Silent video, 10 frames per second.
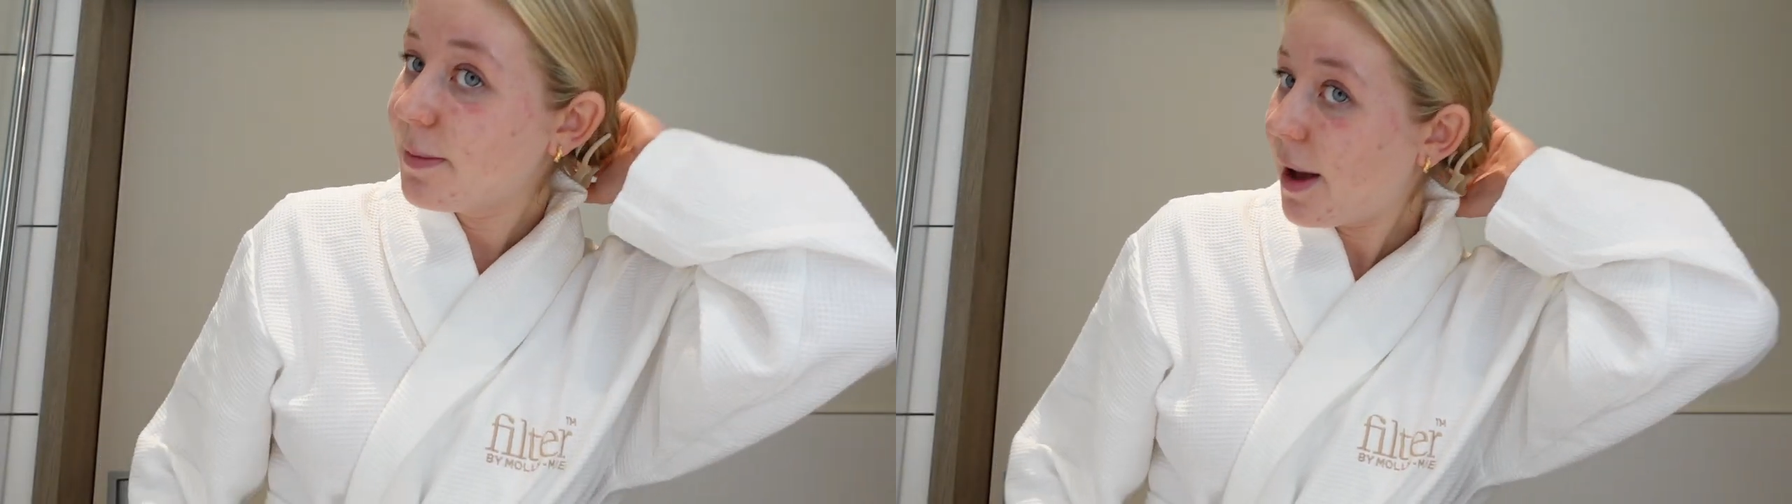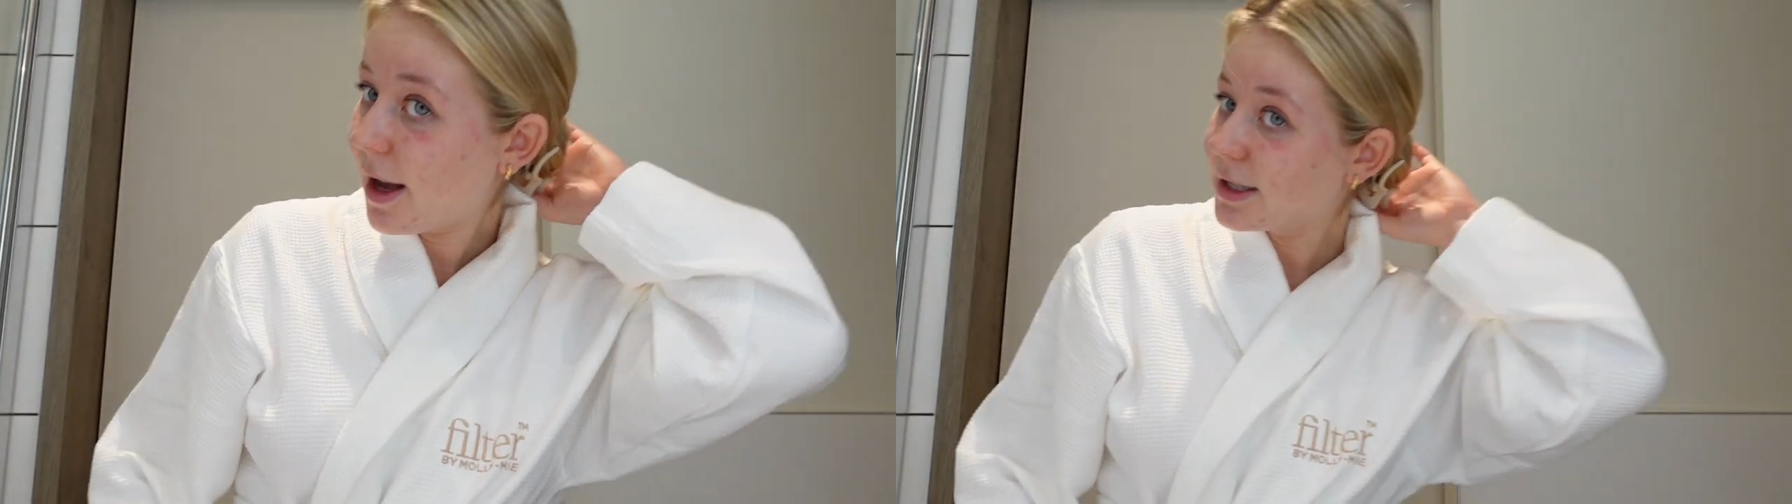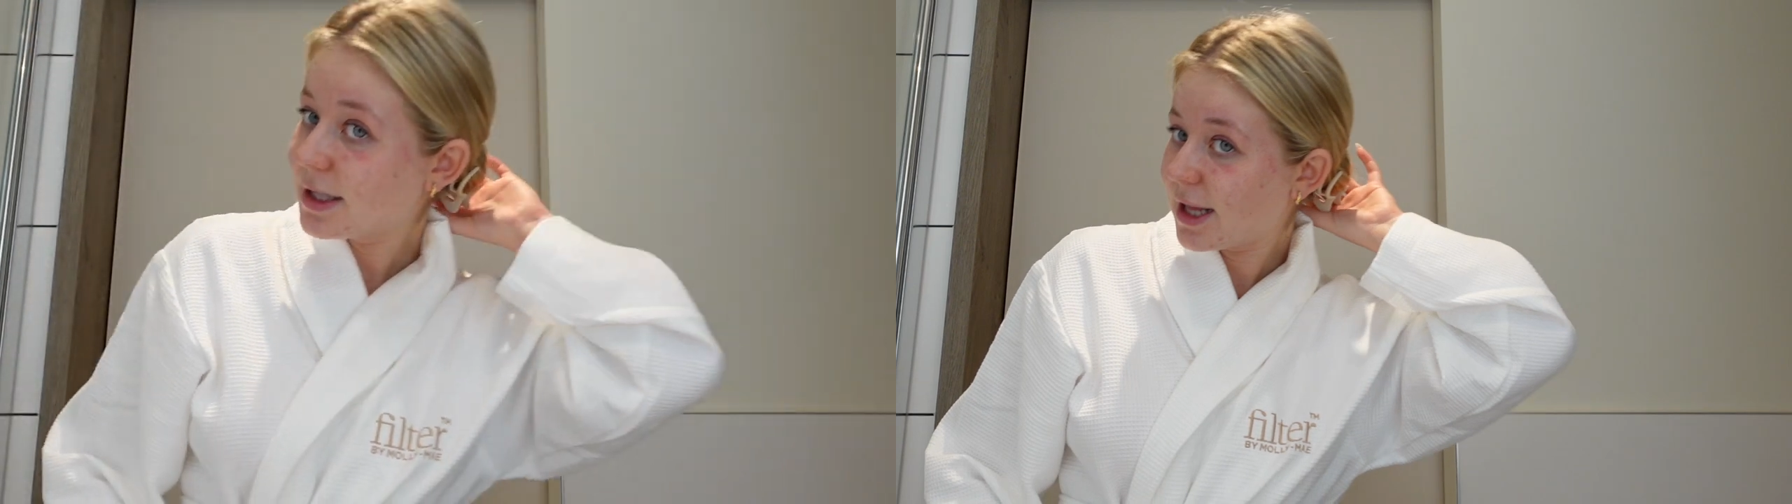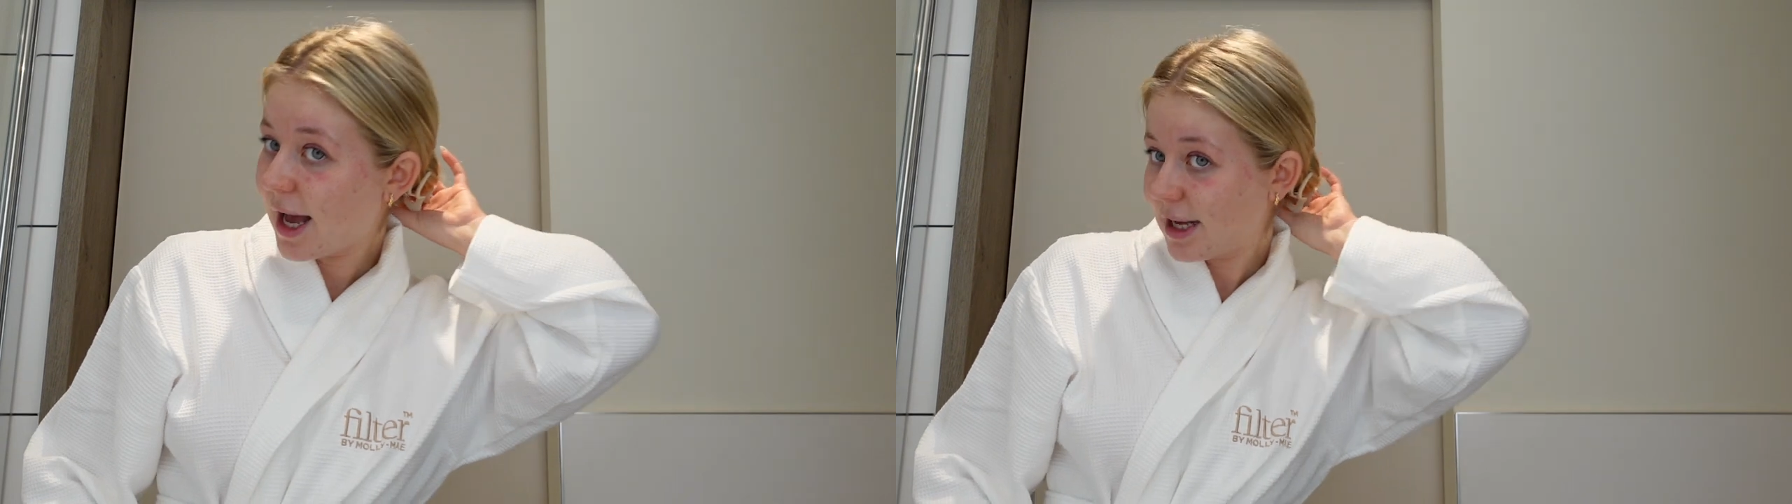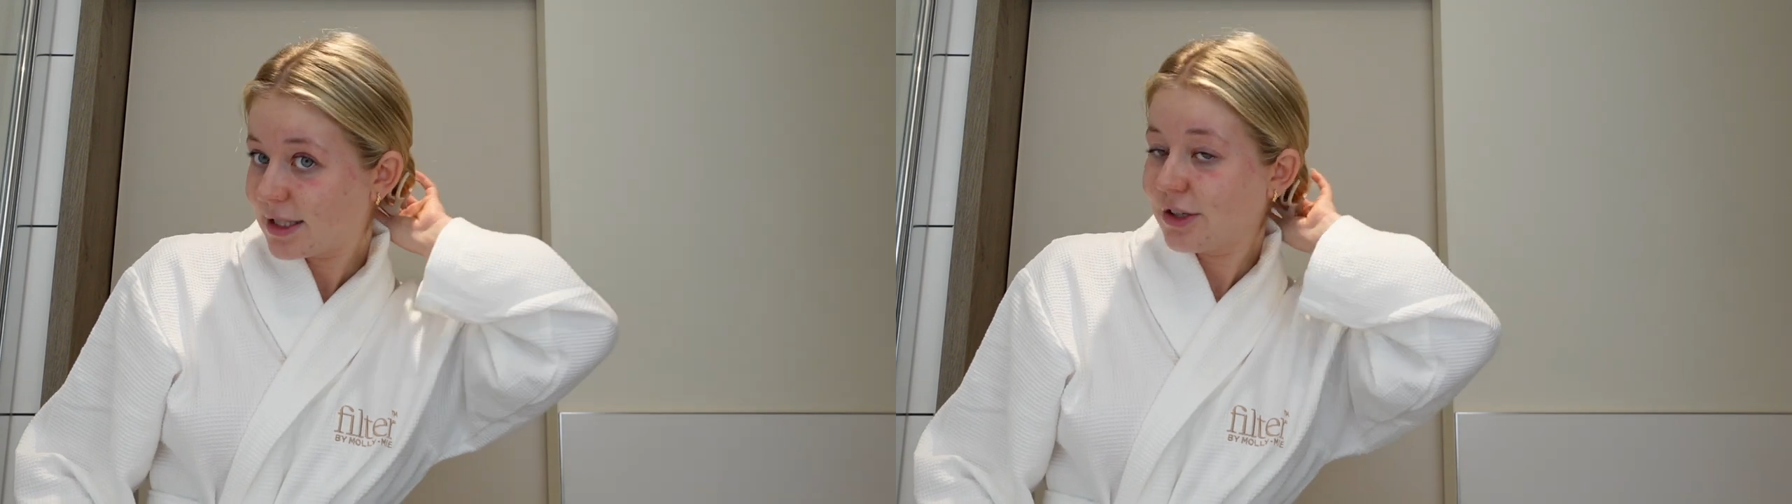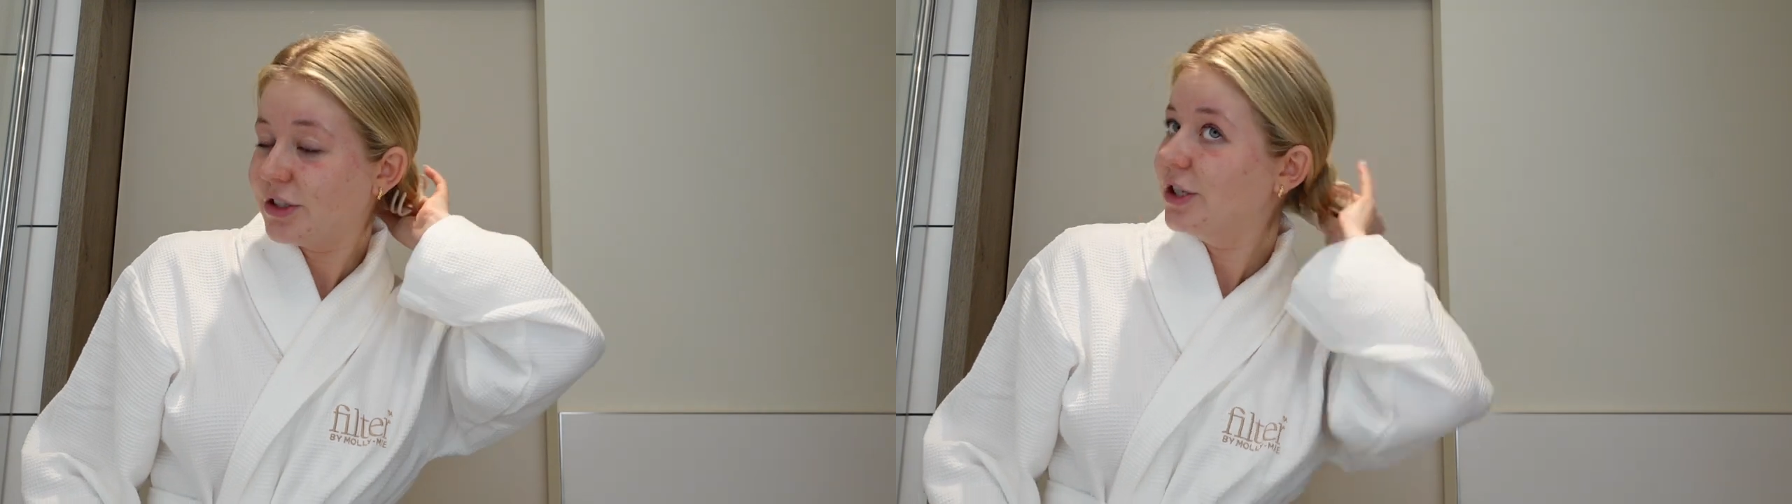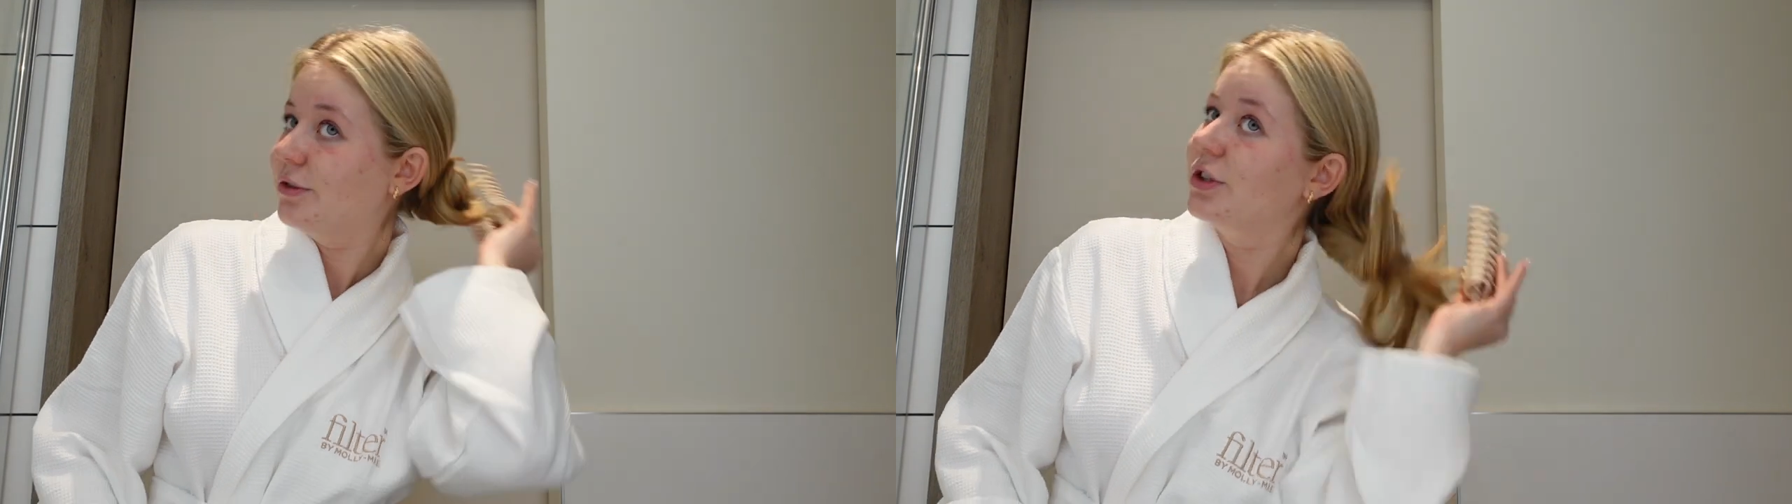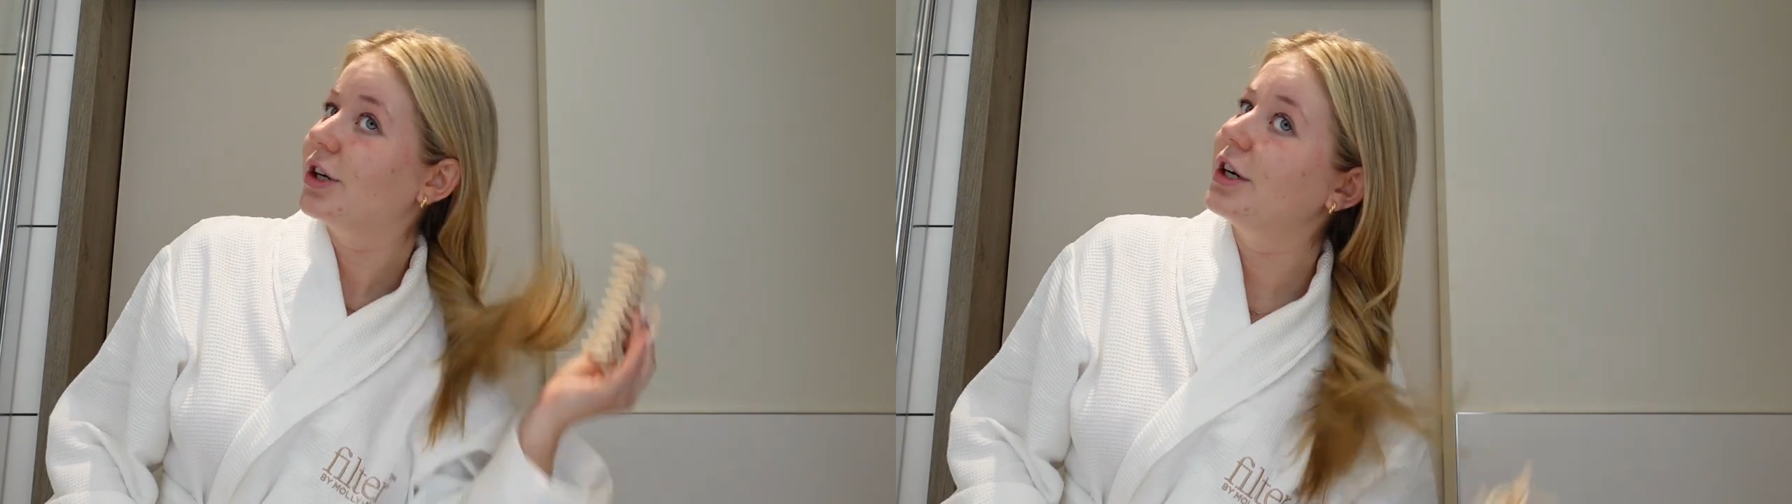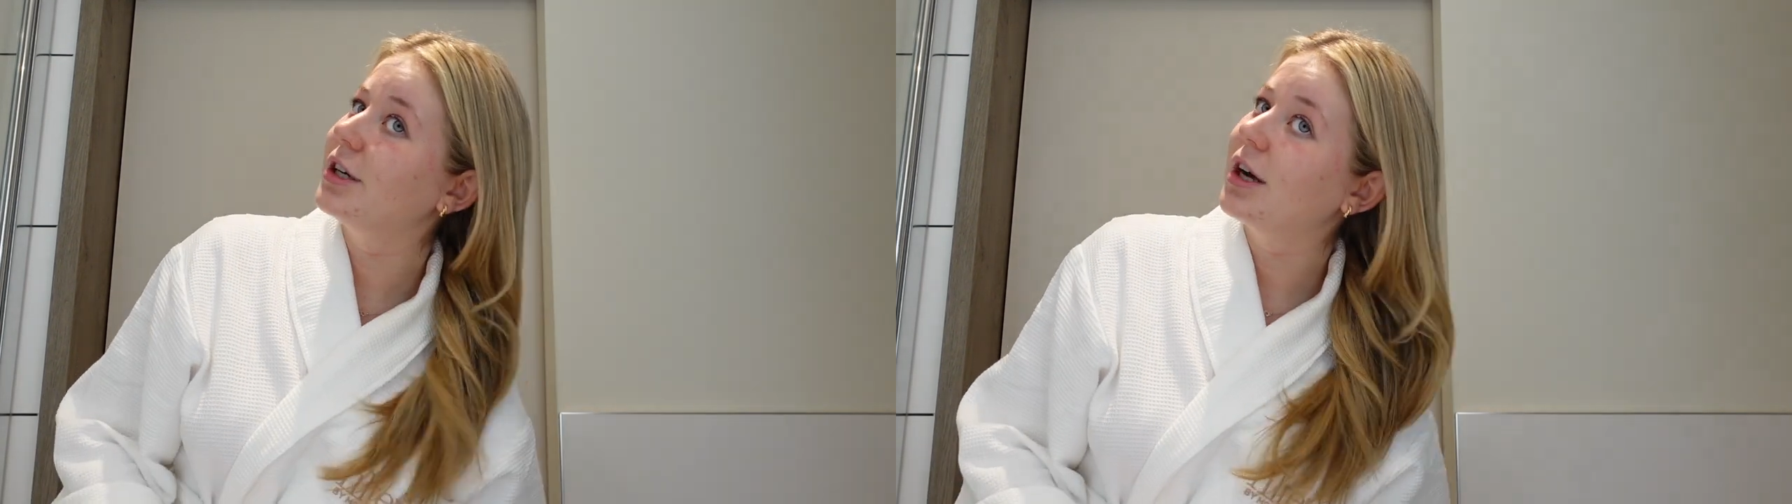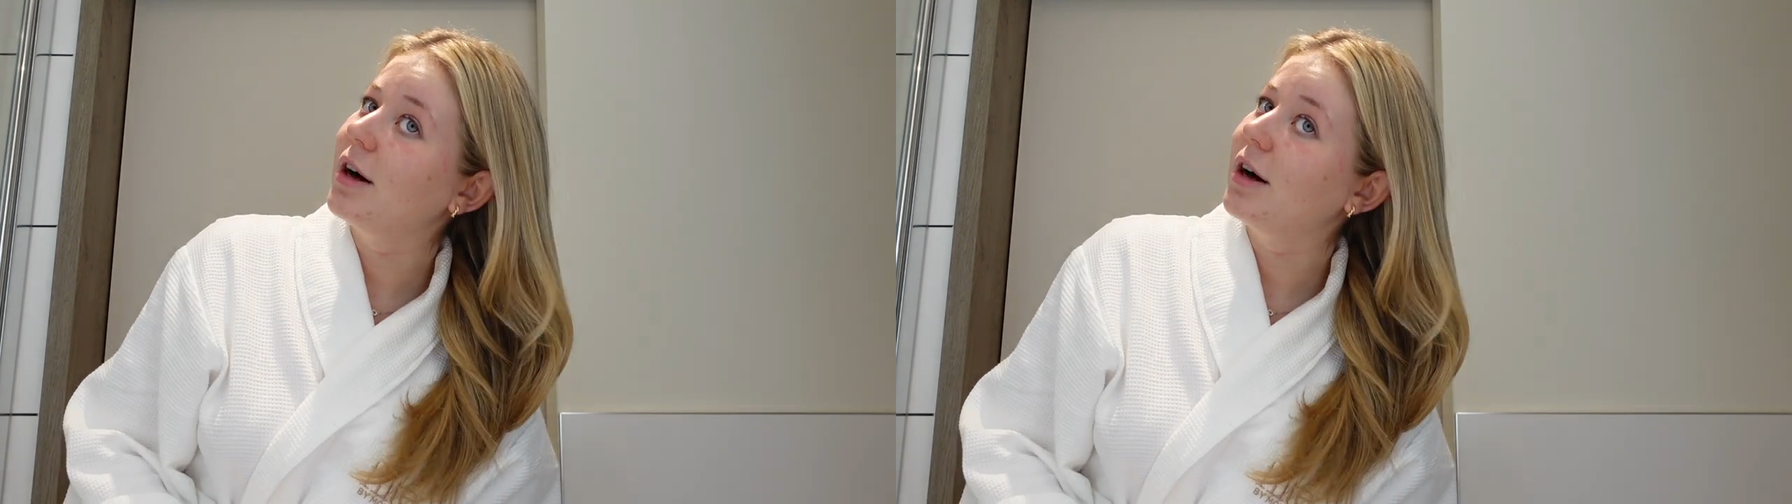a person that has no children,